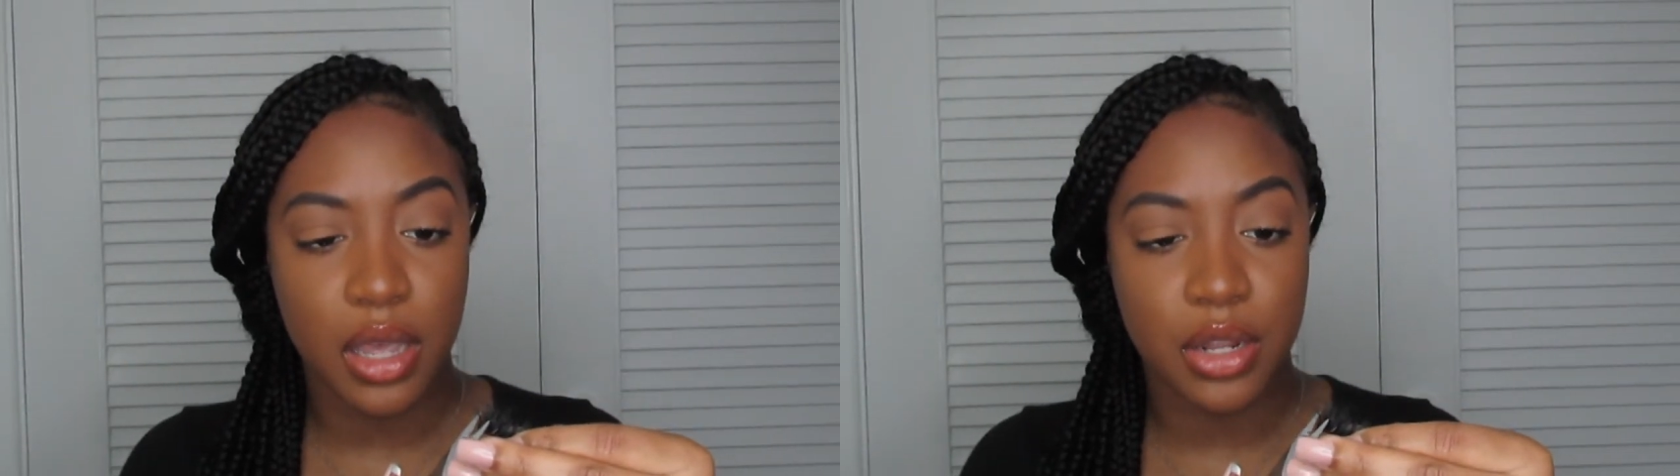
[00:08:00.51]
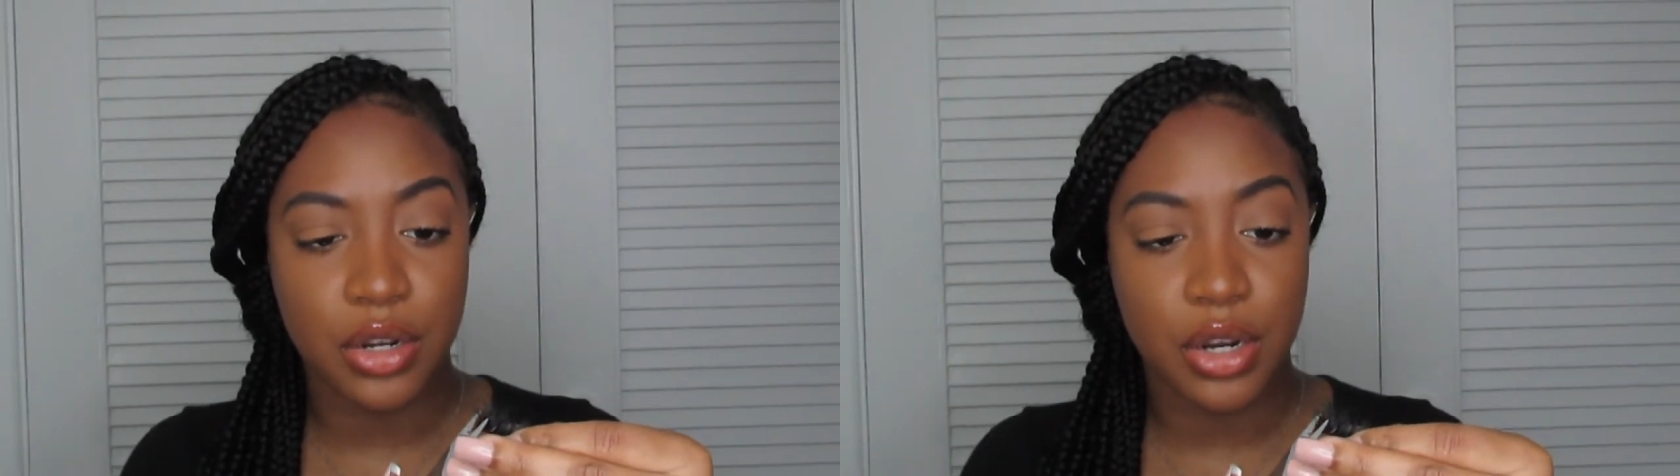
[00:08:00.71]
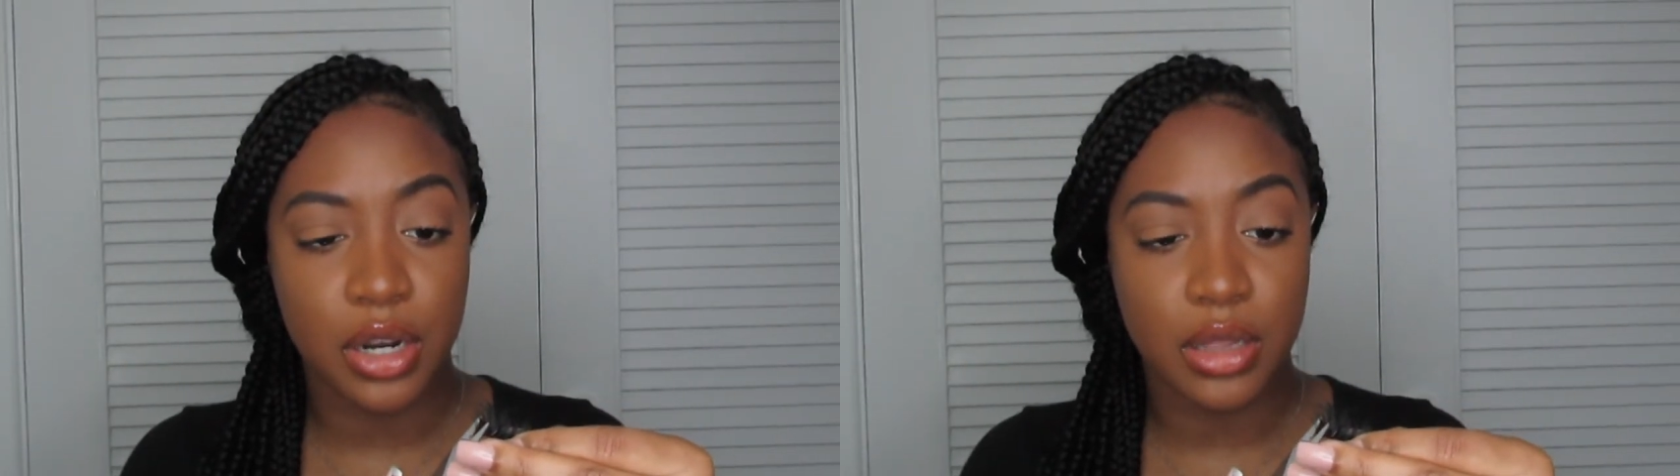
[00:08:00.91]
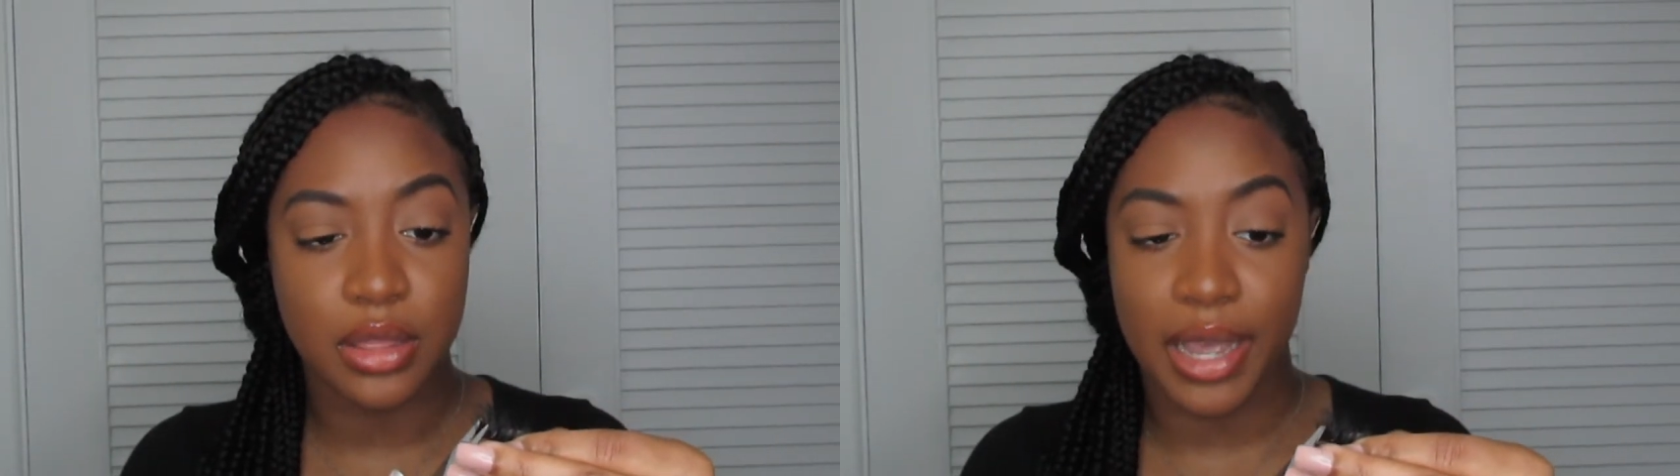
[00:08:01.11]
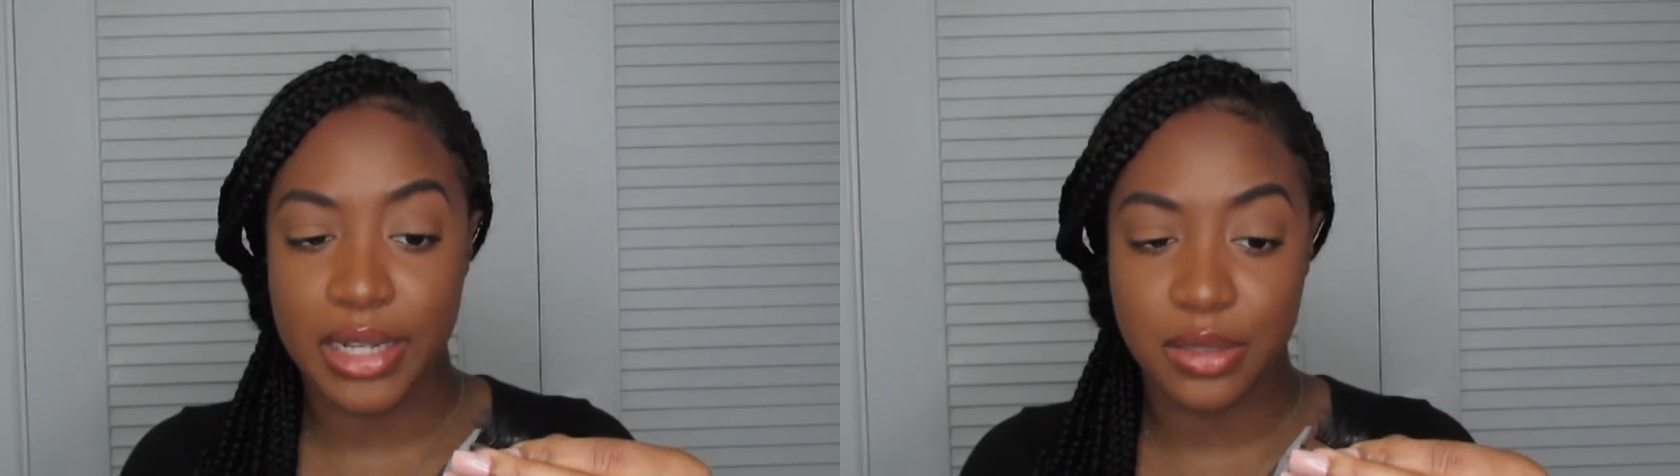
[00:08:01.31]
inner
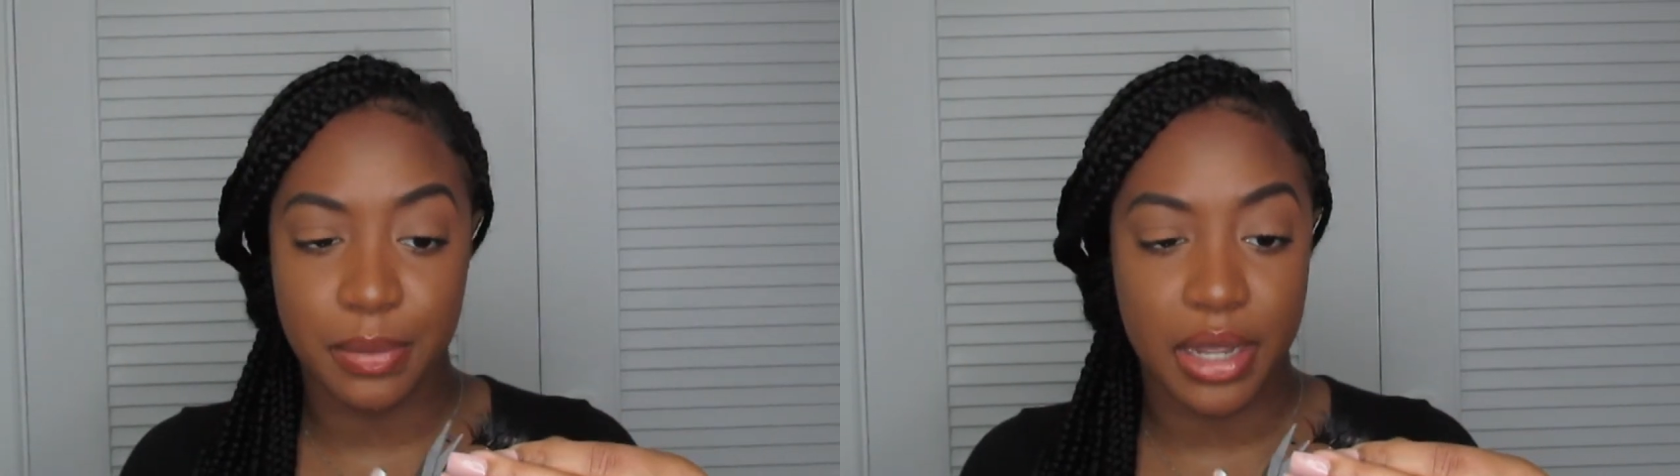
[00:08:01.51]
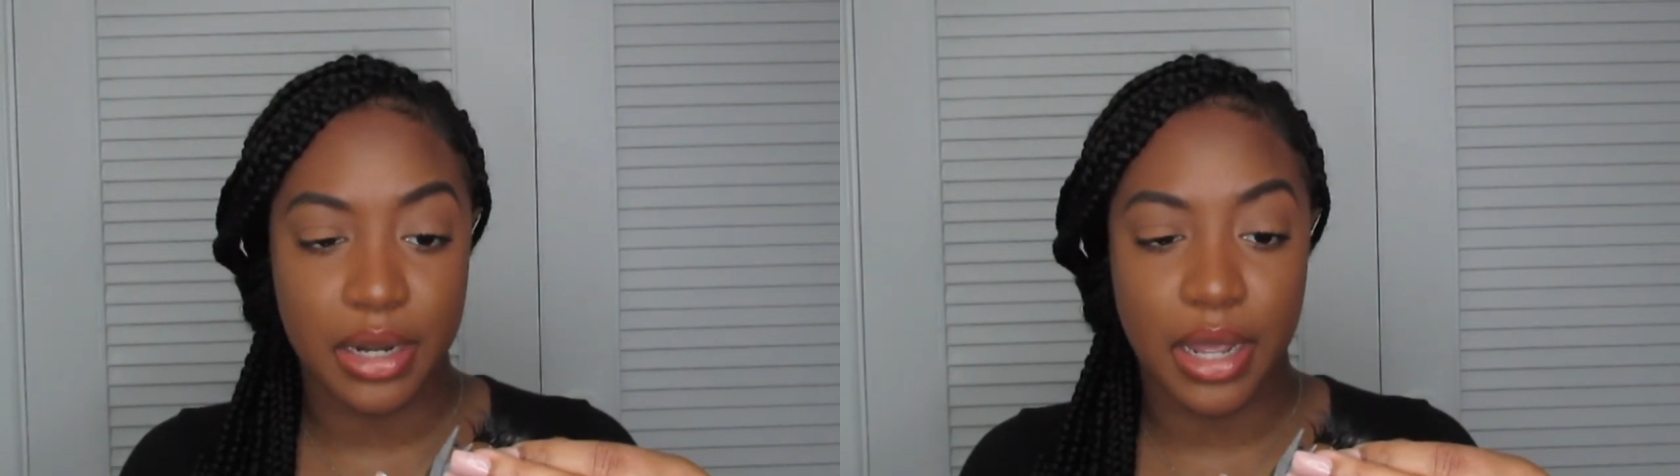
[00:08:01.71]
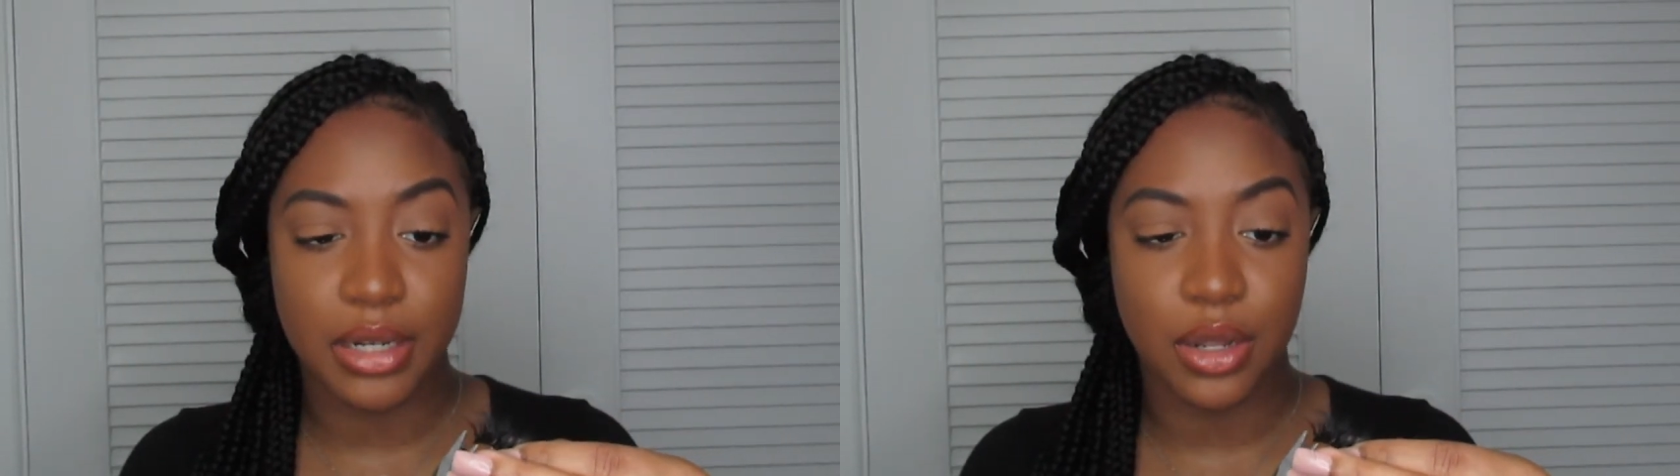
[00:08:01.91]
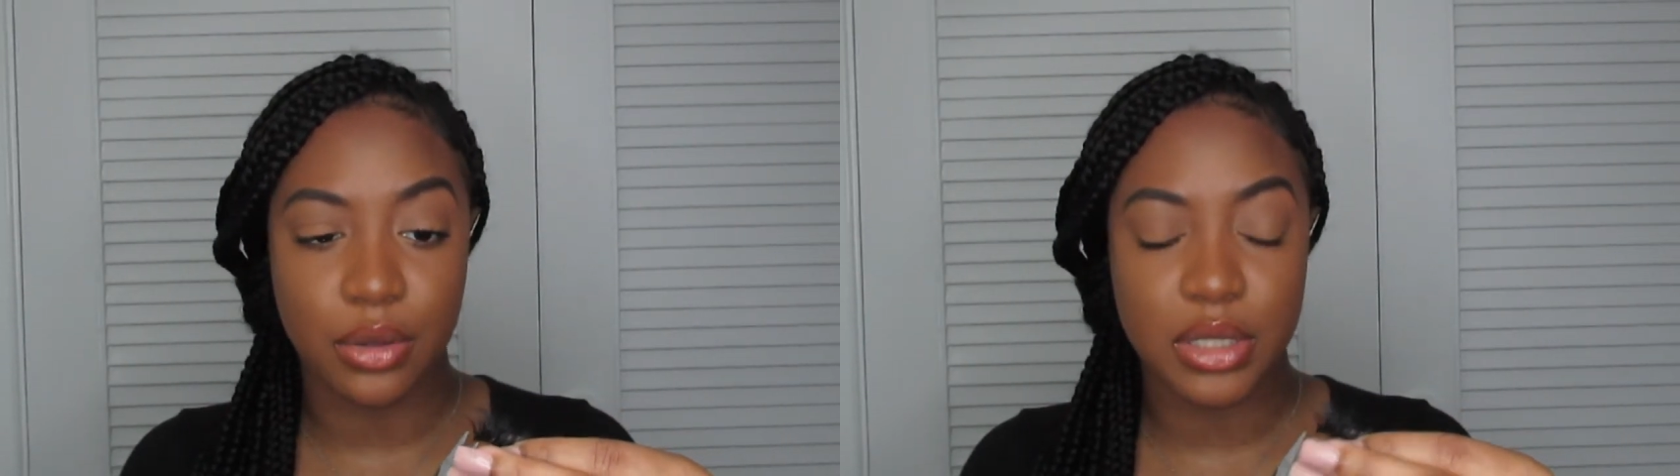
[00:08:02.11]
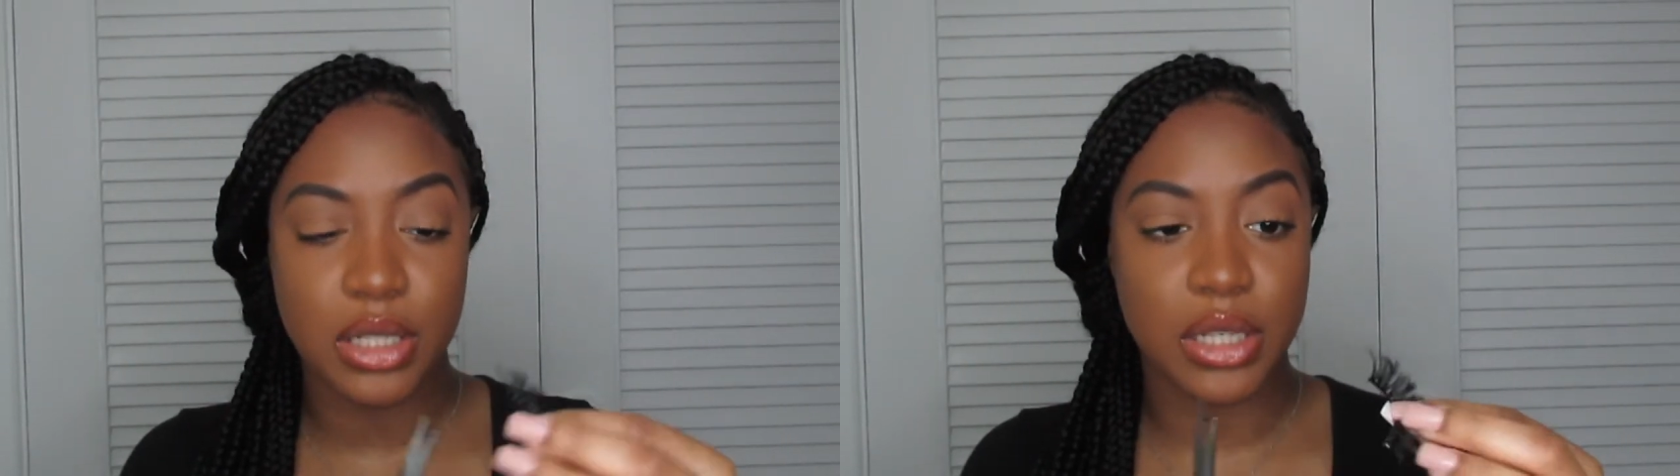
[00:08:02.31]
lash band. I
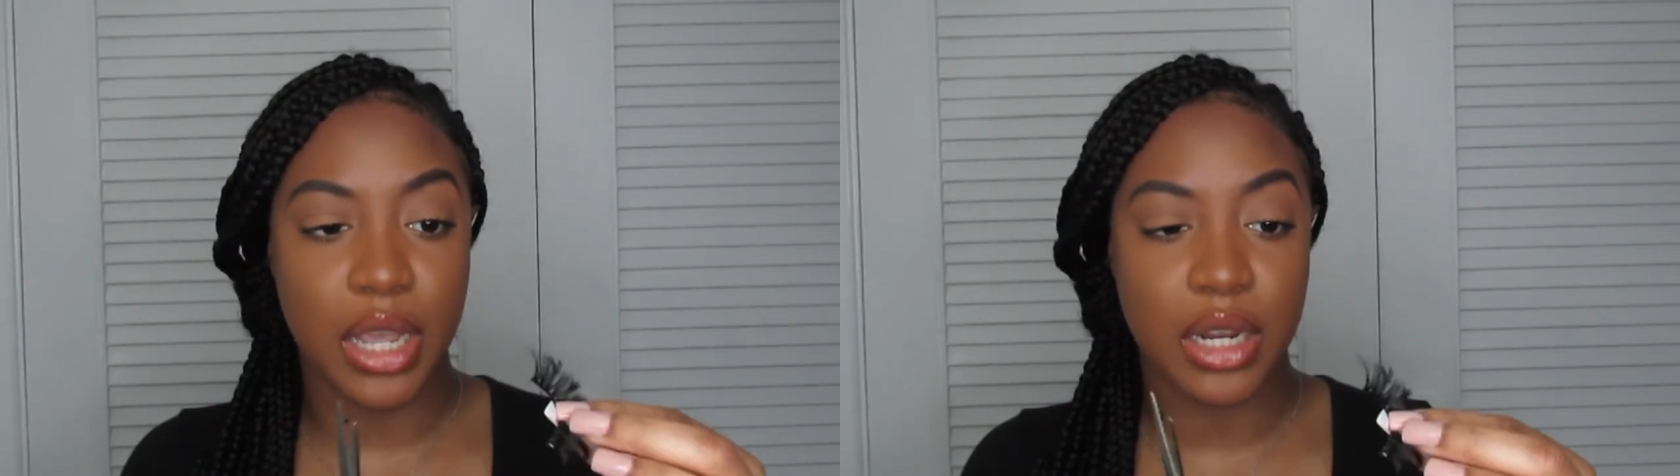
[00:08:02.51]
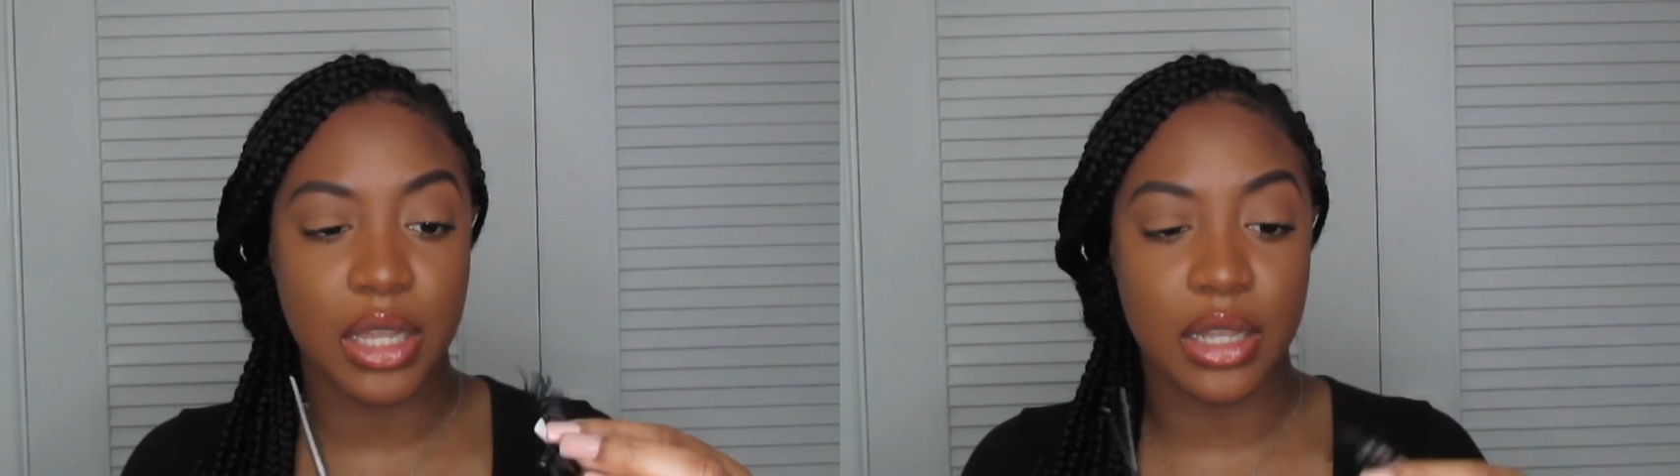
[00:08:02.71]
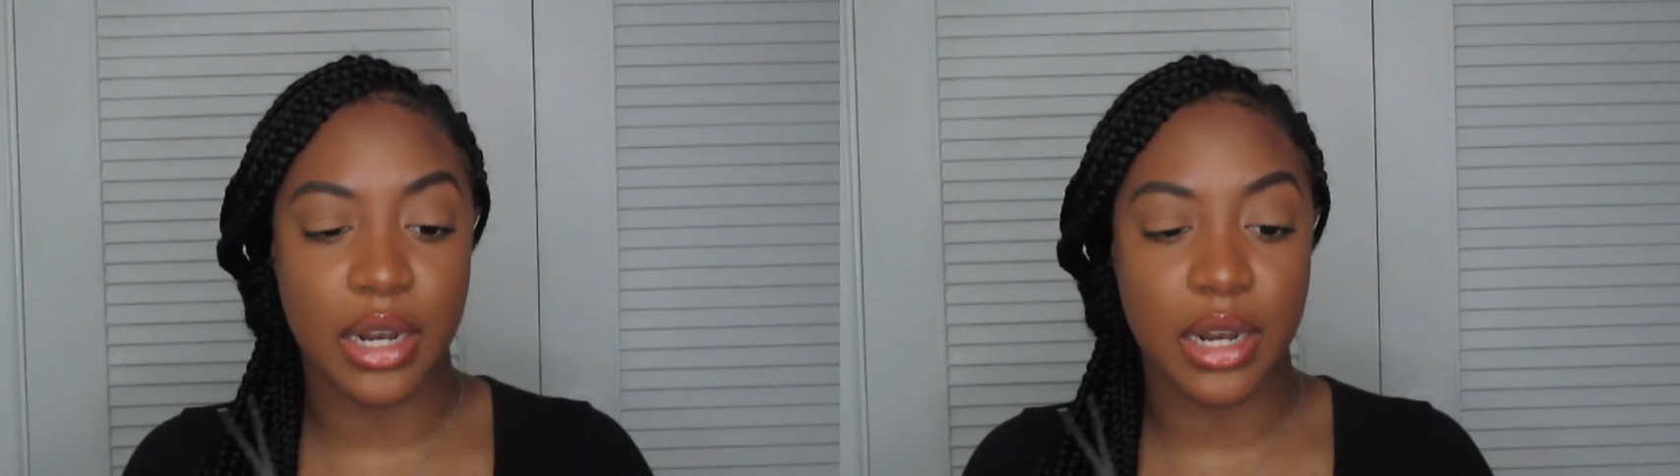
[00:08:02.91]
don't touch any of the